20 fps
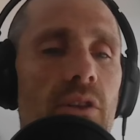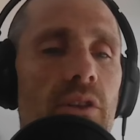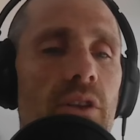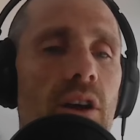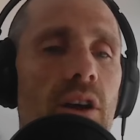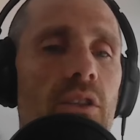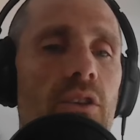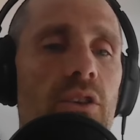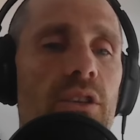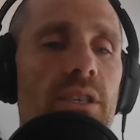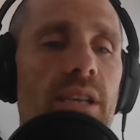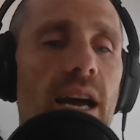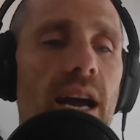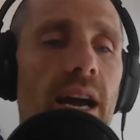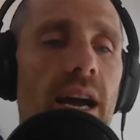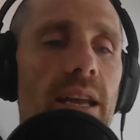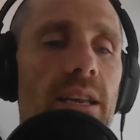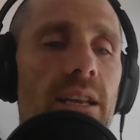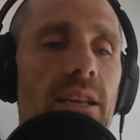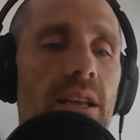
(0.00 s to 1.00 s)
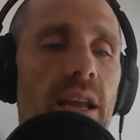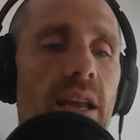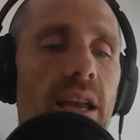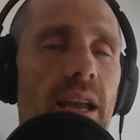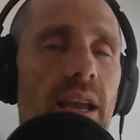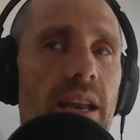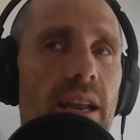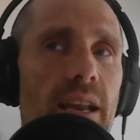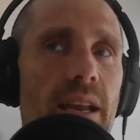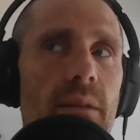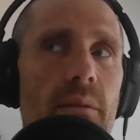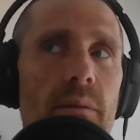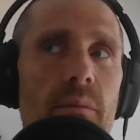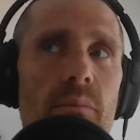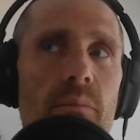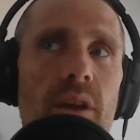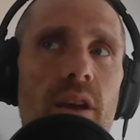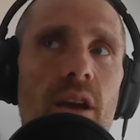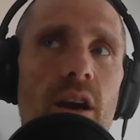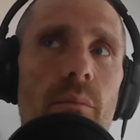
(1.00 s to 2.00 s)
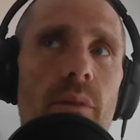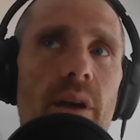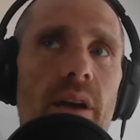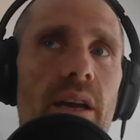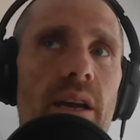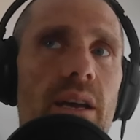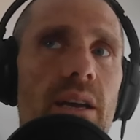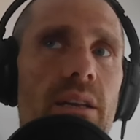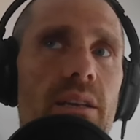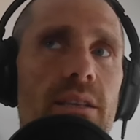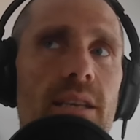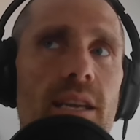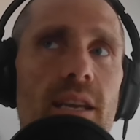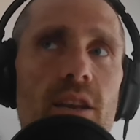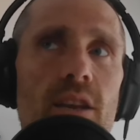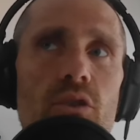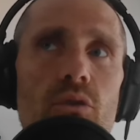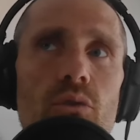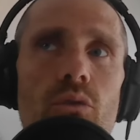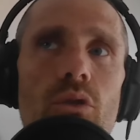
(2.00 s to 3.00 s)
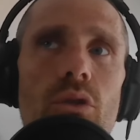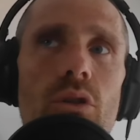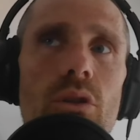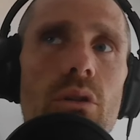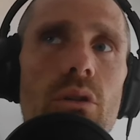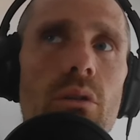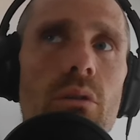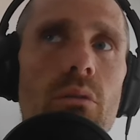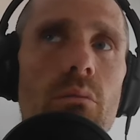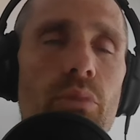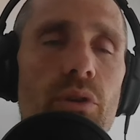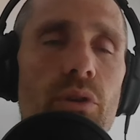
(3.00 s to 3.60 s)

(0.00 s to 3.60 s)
on the other side and it can become like a continual